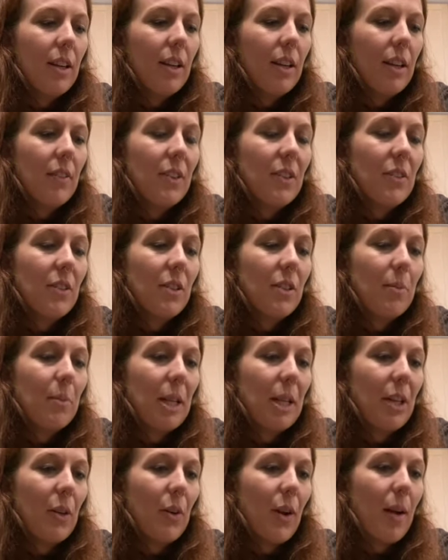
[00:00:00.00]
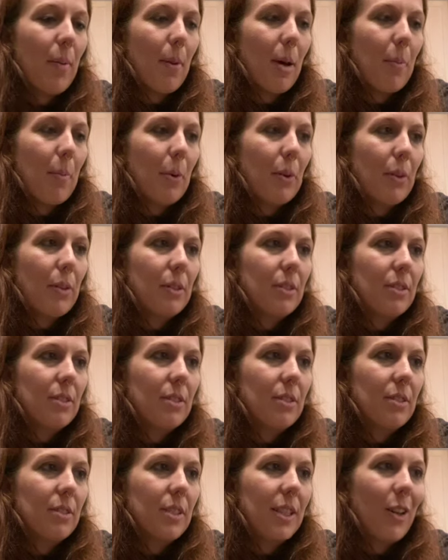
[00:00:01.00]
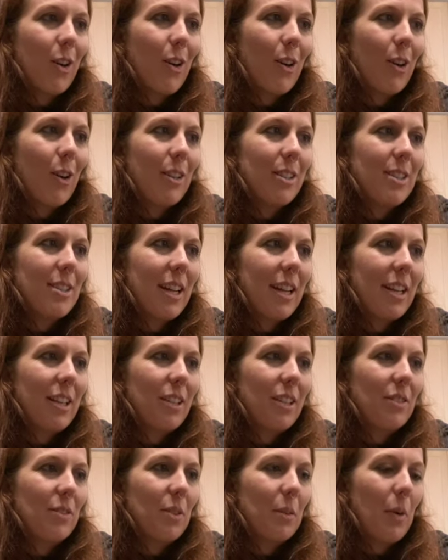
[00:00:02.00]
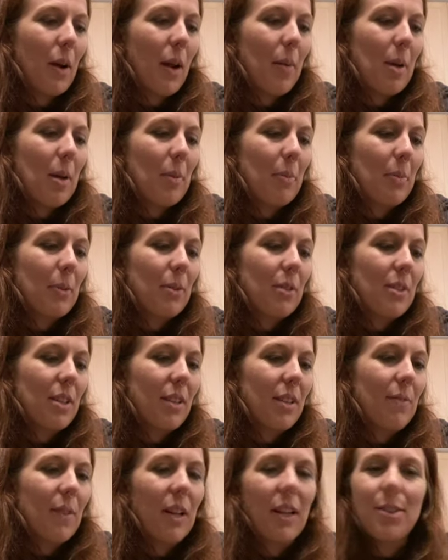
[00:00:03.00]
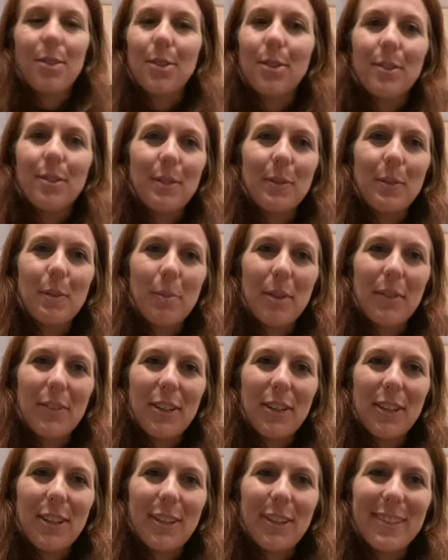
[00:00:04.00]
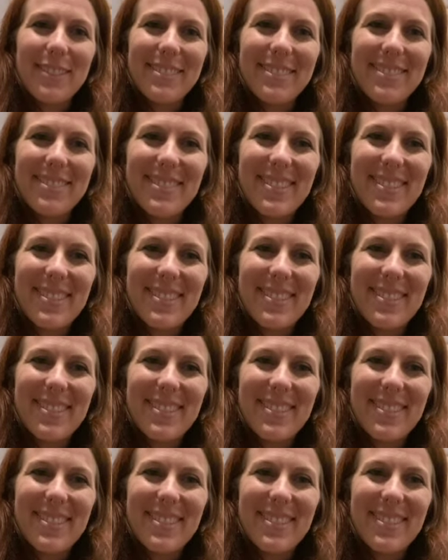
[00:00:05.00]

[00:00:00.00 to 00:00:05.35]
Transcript: I've never made crab apple, like hard cider from crab apples. I'm not sure if it would be very good.